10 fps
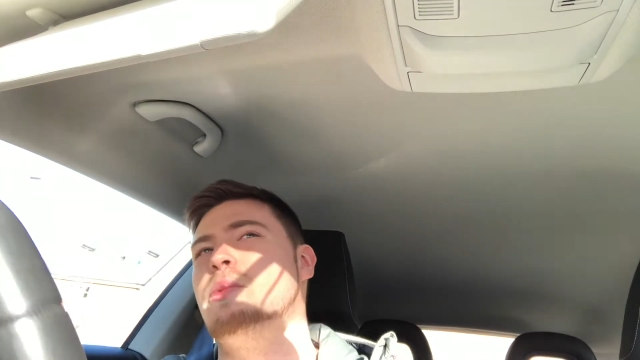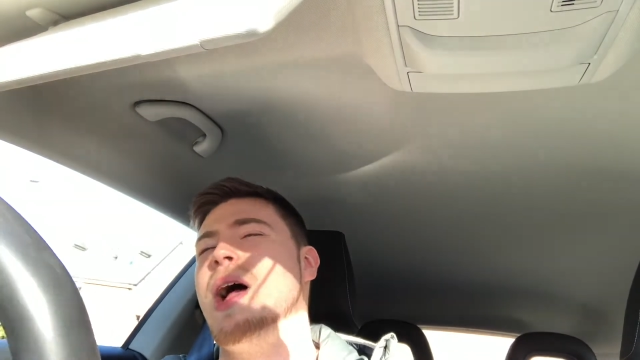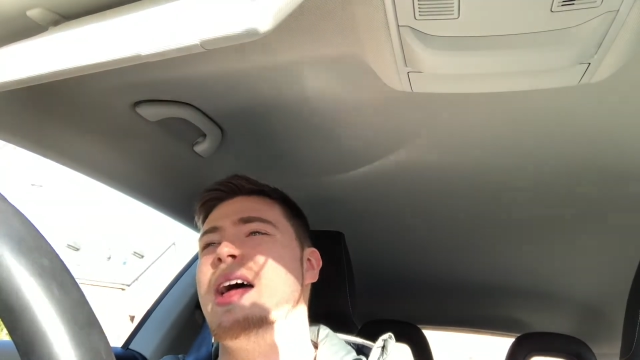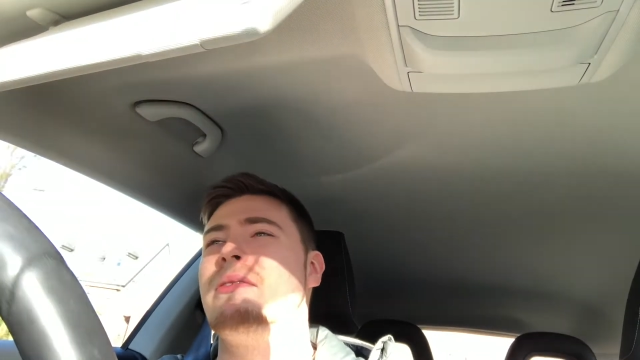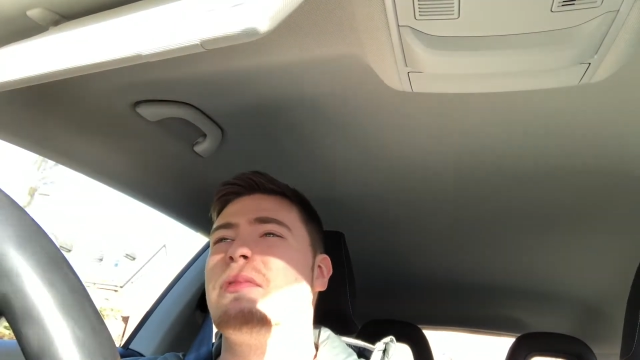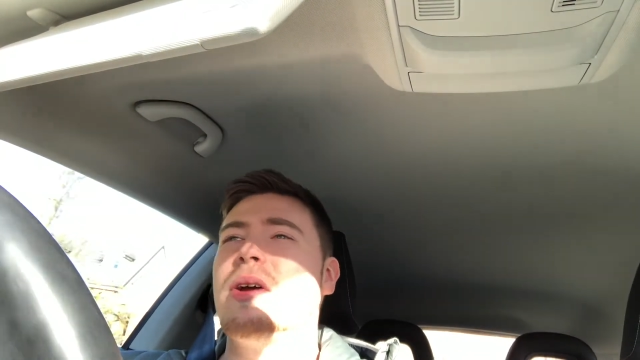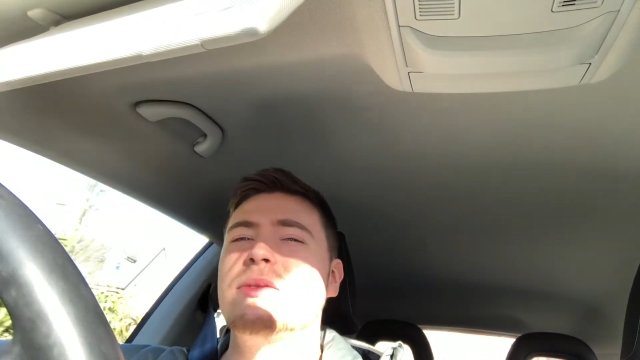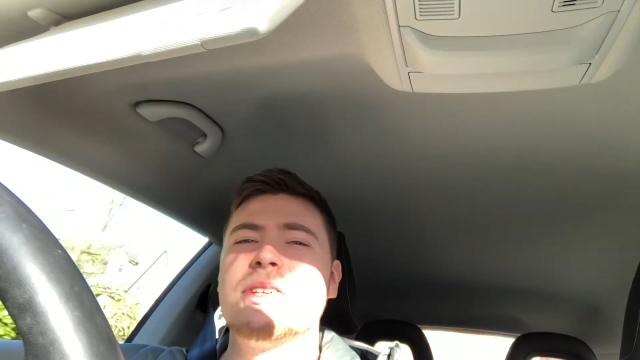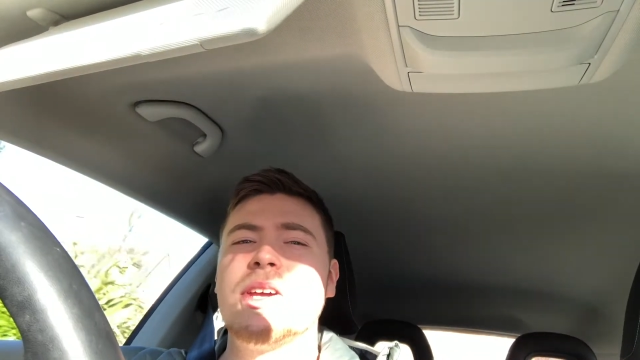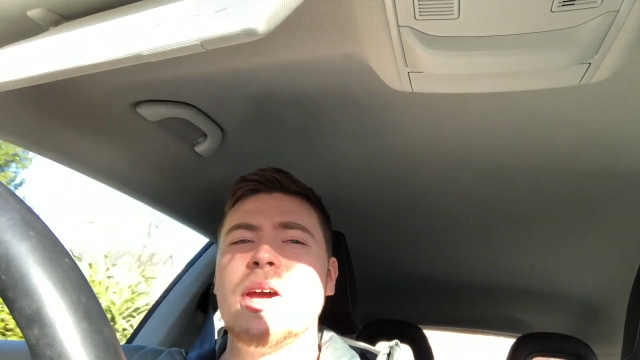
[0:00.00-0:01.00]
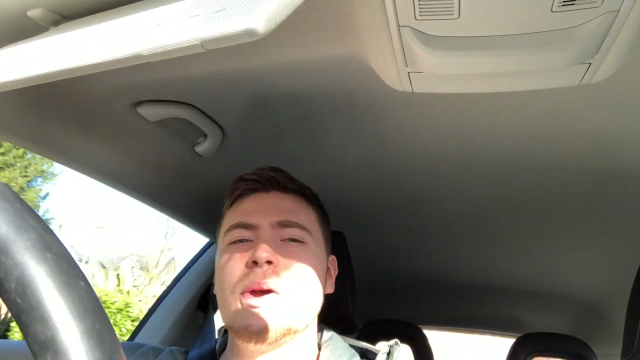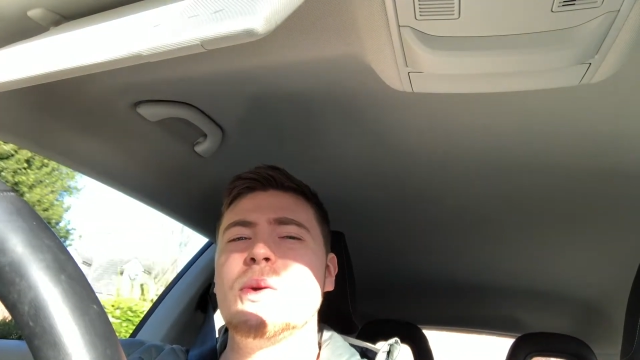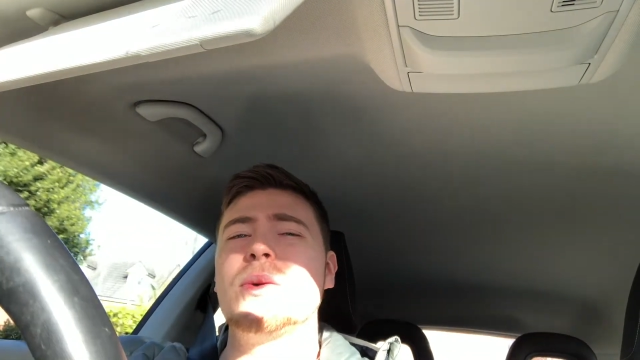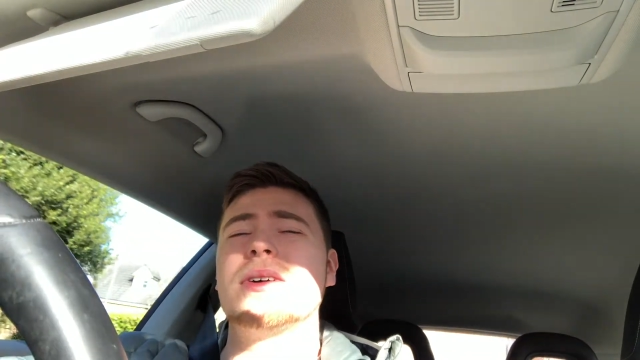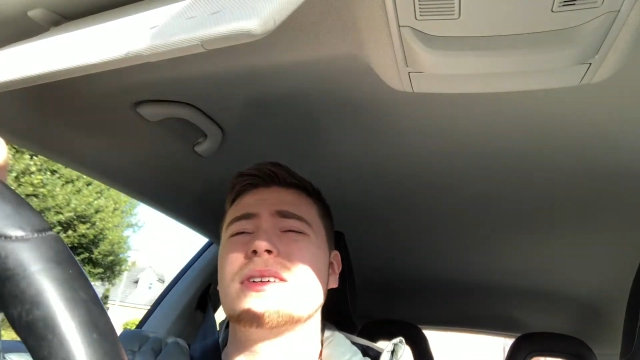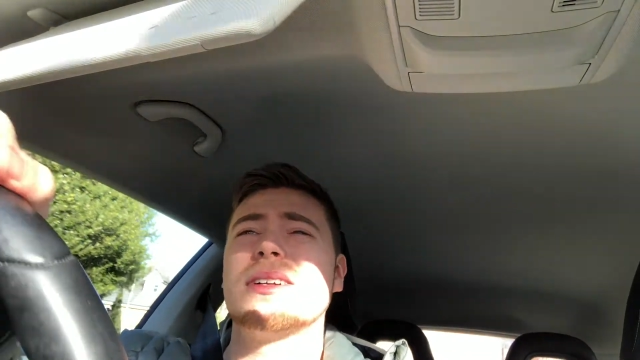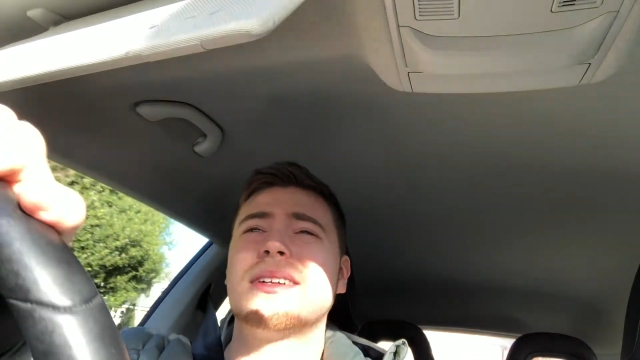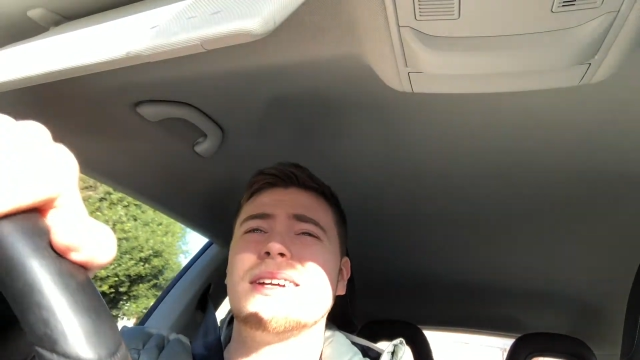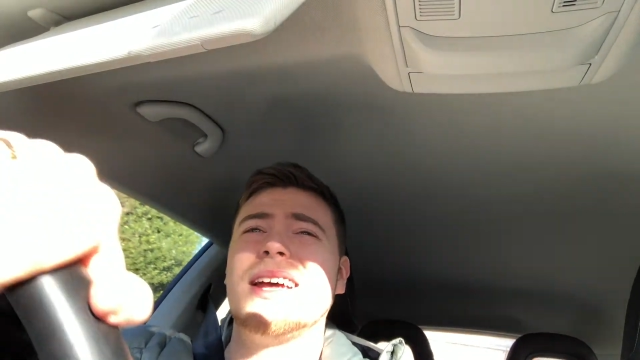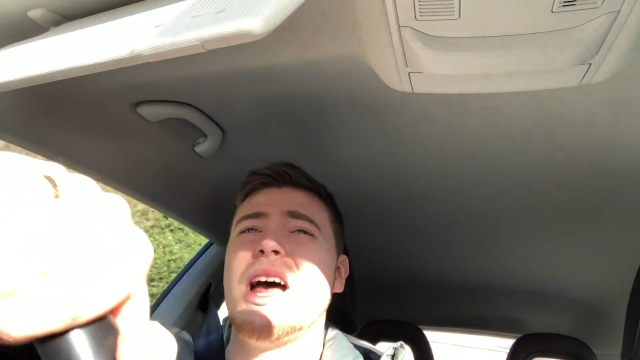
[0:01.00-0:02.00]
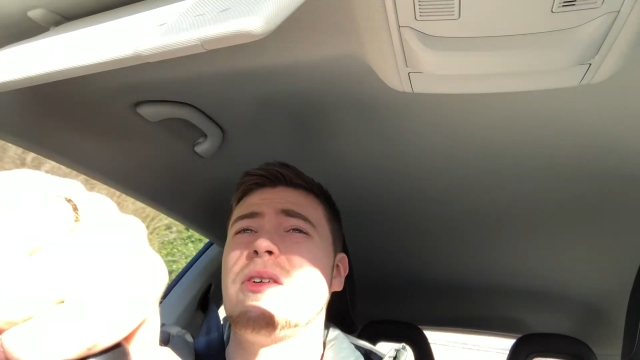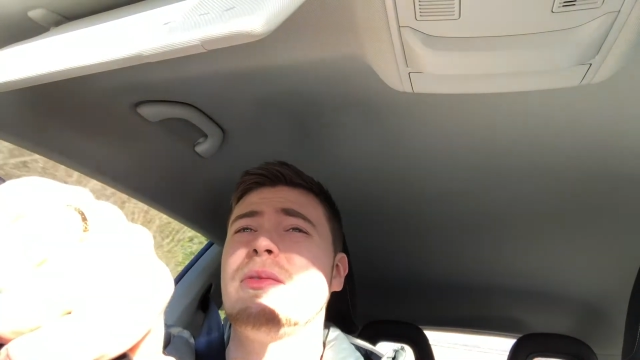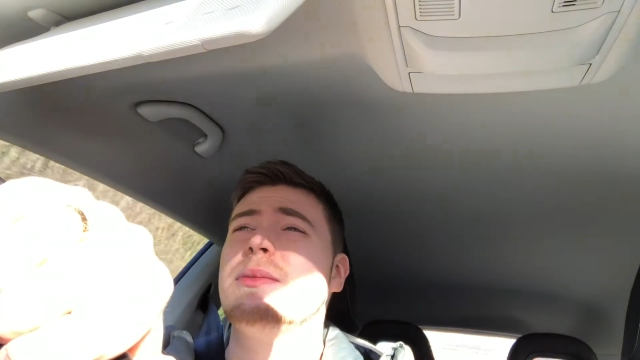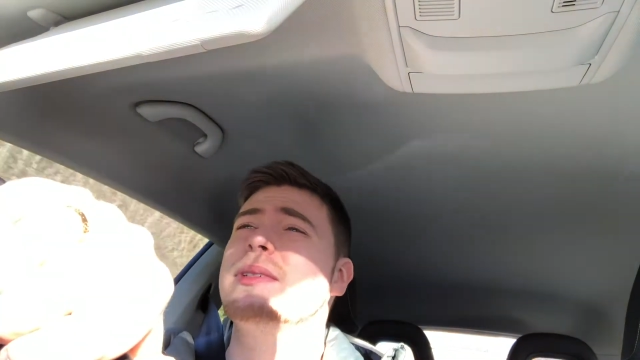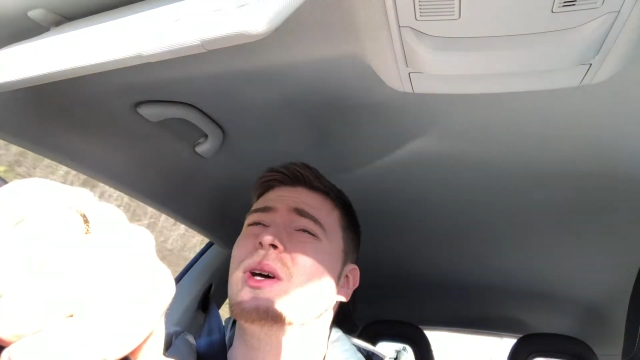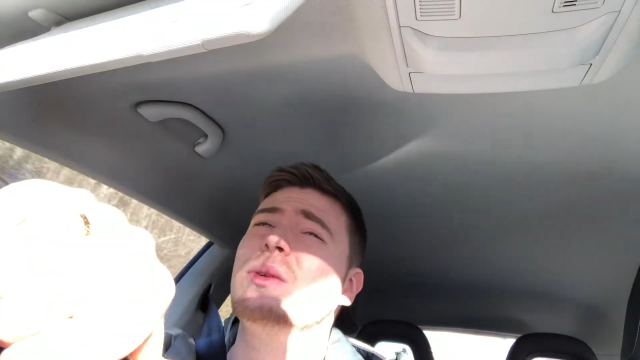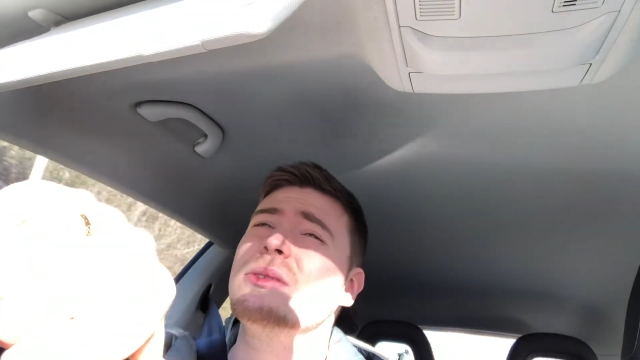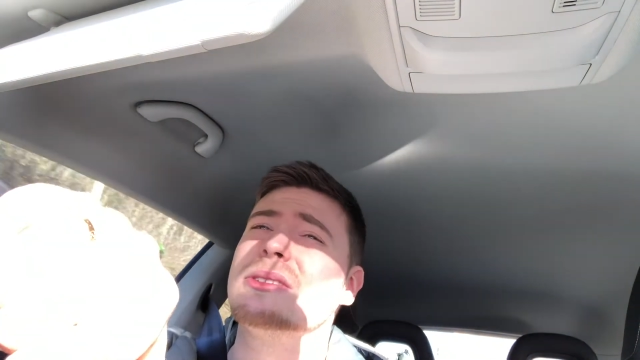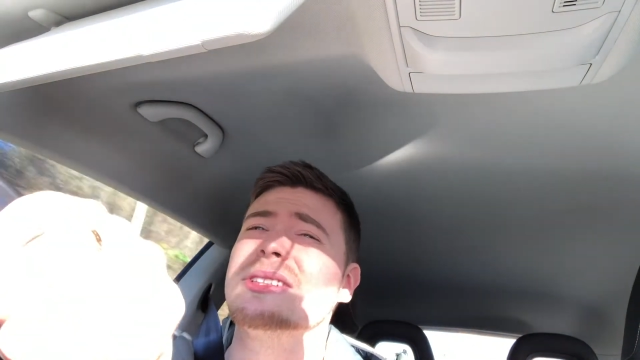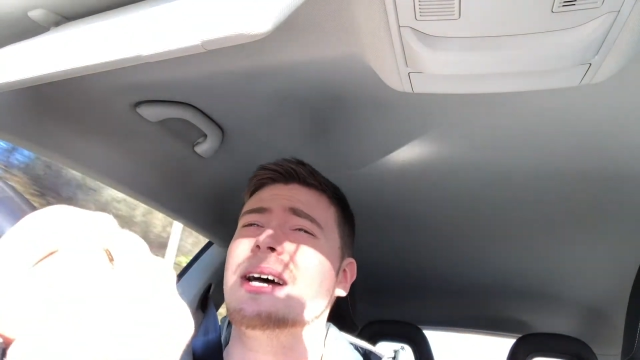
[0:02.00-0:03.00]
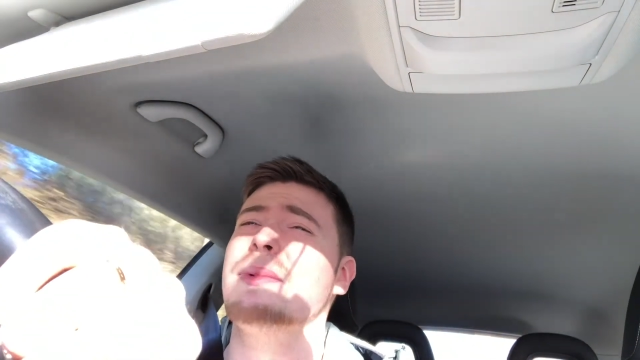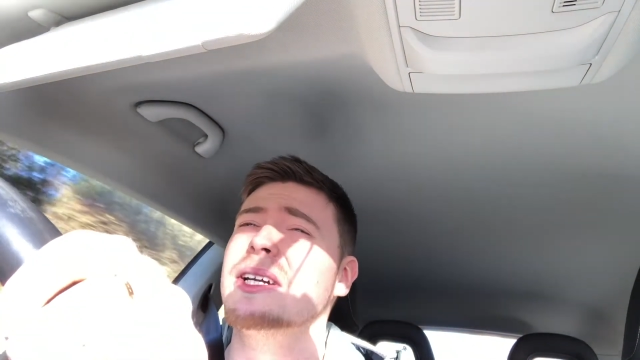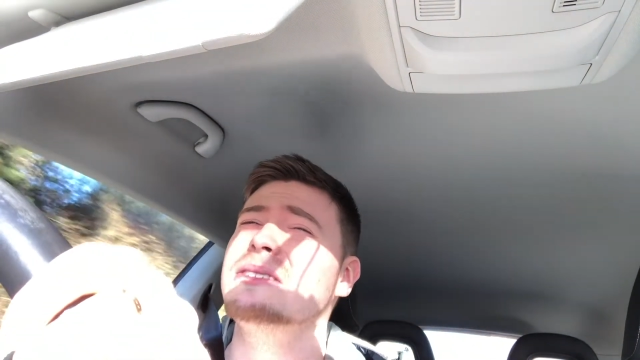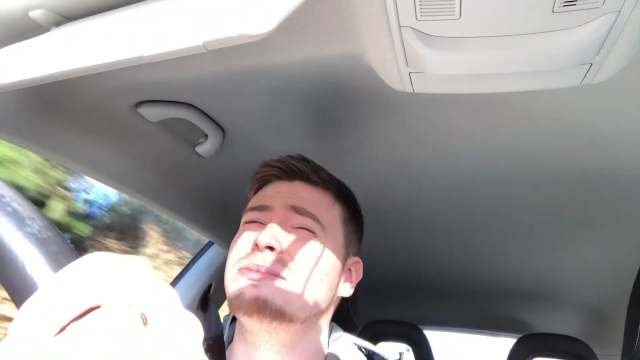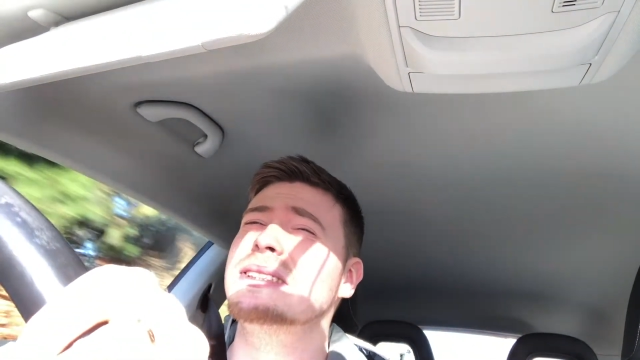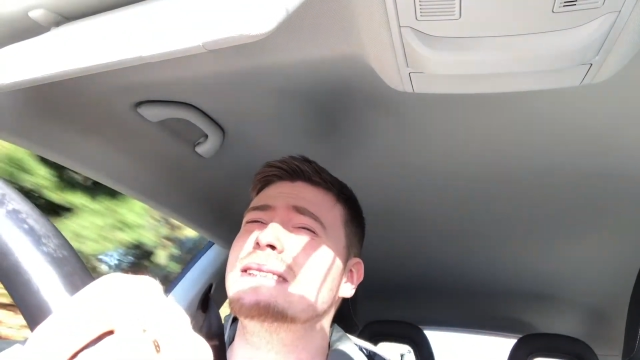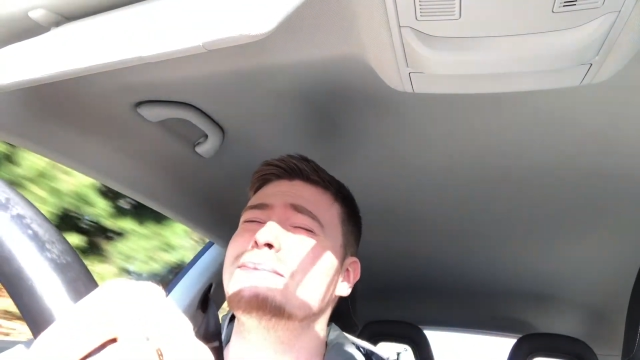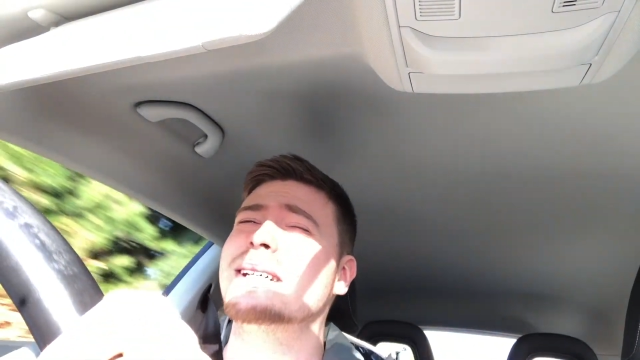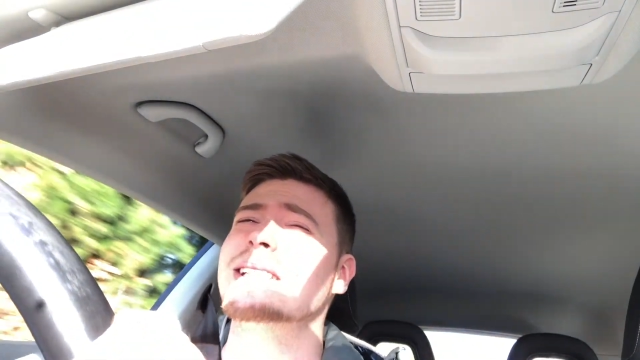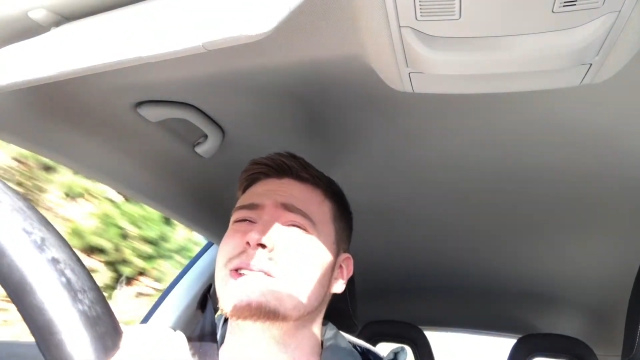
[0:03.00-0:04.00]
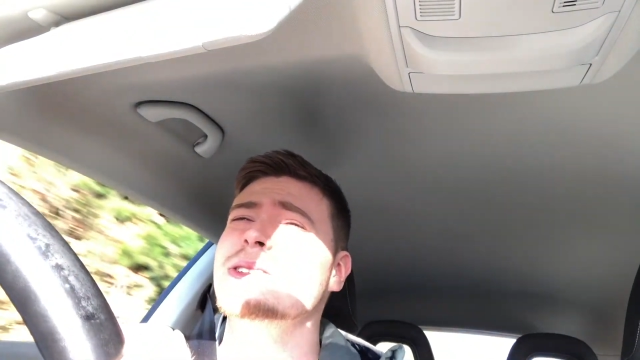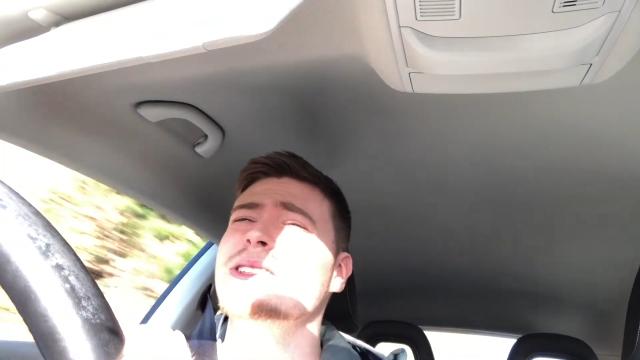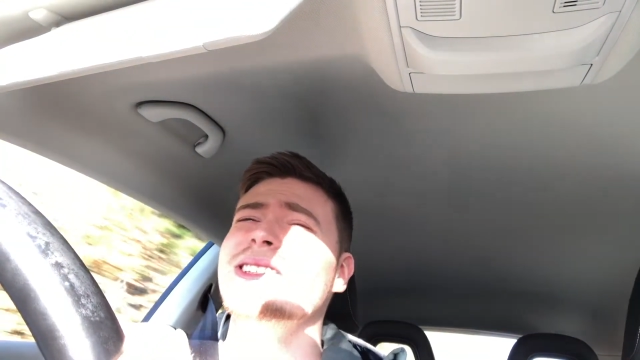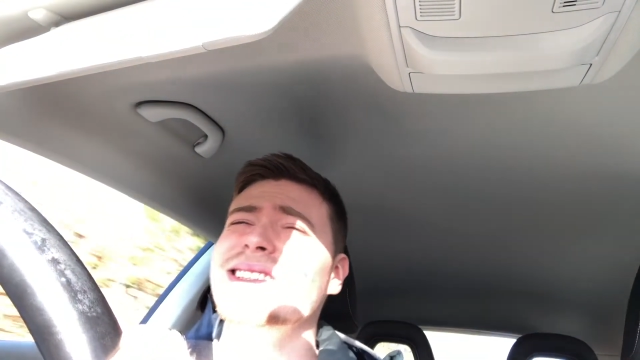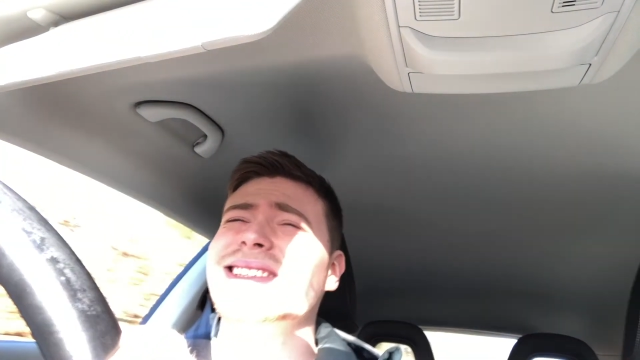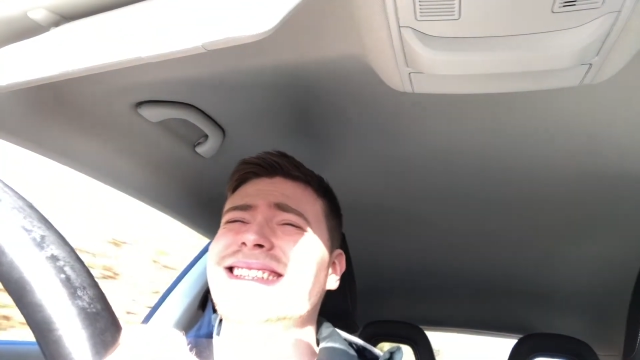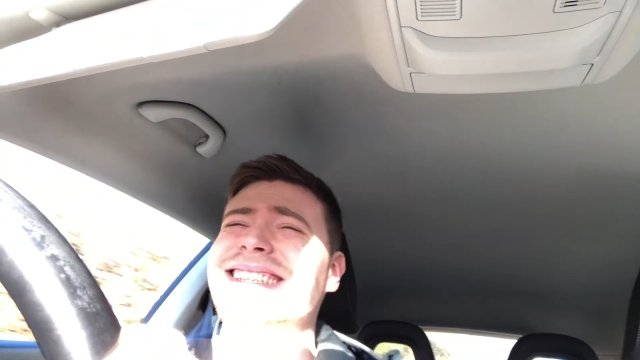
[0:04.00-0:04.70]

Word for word: where I'm going to go for McDonald's. Am I going to bring it back or not?